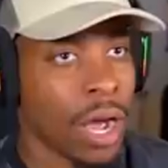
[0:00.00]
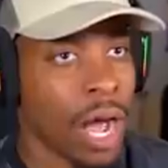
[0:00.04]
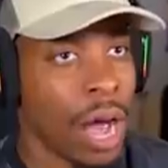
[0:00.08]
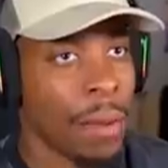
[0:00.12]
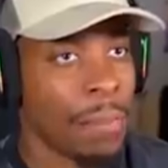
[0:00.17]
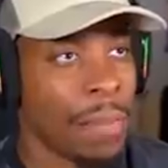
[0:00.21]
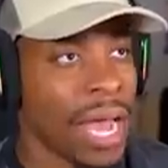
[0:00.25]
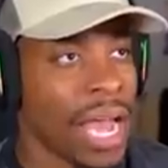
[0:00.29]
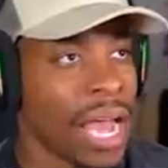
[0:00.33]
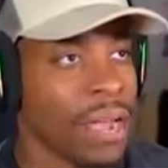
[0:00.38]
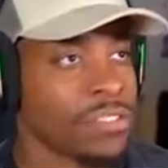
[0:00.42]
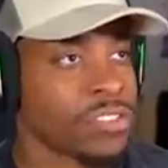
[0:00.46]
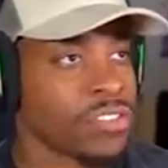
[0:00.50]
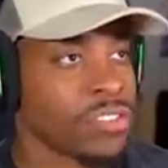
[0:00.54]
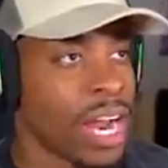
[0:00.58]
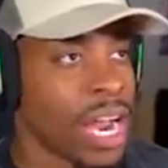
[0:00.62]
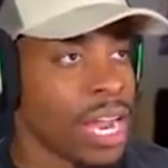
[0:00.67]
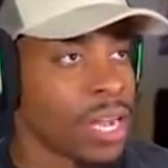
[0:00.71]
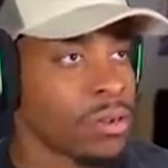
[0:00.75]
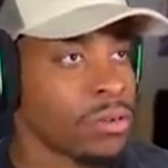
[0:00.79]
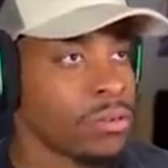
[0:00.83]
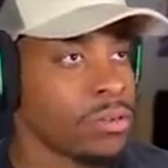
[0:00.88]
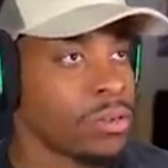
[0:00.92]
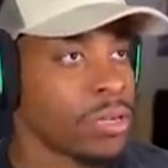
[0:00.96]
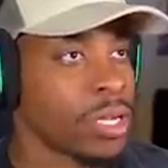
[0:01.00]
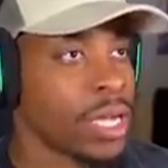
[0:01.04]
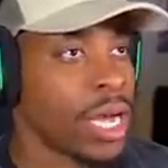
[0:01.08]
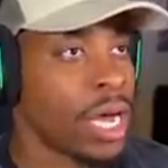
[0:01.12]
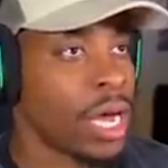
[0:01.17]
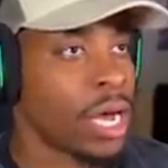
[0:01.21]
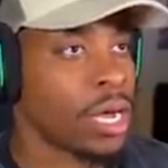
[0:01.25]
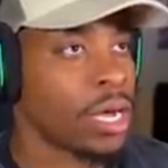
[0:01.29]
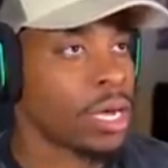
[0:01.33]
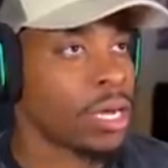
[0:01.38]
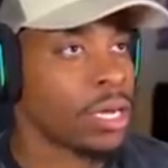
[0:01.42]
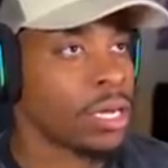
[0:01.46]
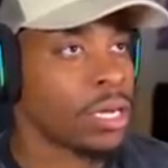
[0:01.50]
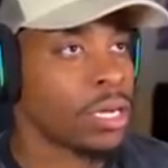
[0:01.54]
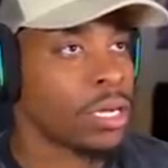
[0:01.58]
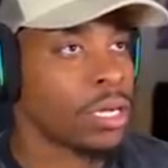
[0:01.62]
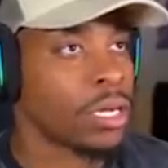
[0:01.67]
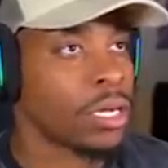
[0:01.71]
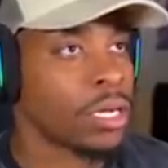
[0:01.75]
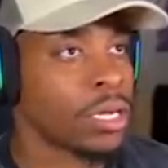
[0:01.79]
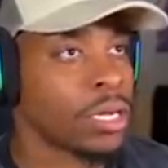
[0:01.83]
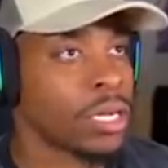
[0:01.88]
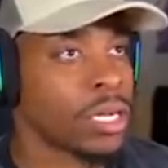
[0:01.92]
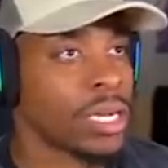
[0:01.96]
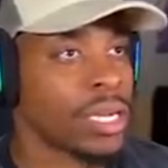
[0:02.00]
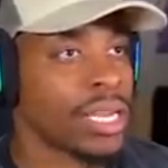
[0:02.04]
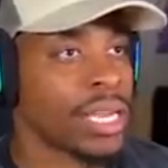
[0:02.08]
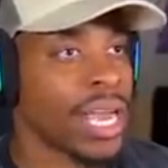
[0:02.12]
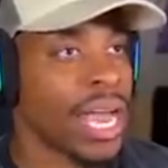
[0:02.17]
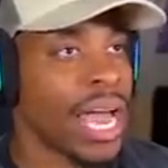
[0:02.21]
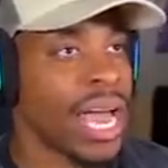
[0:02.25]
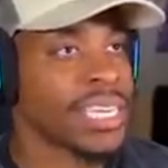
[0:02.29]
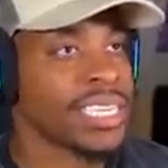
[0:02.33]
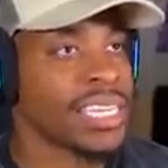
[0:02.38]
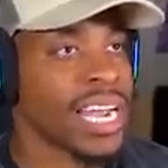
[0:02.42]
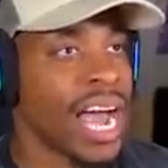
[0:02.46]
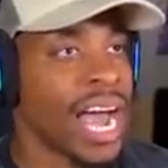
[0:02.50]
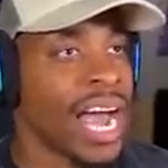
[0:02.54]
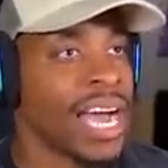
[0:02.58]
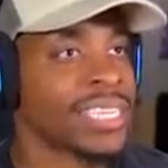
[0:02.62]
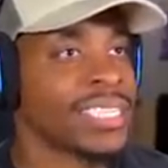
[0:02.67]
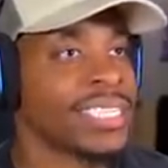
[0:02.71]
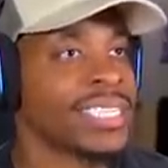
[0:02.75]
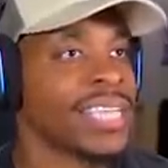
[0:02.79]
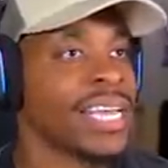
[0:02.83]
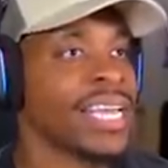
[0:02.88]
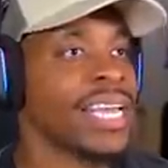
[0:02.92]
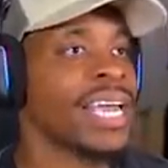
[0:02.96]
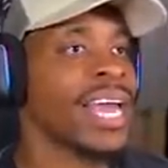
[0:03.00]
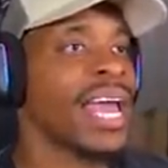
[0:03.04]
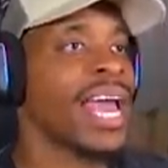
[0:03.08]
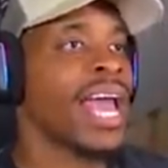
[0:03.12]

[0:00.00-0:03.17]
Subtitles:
I might have triangle. Yeah. Good catch, Hines. See,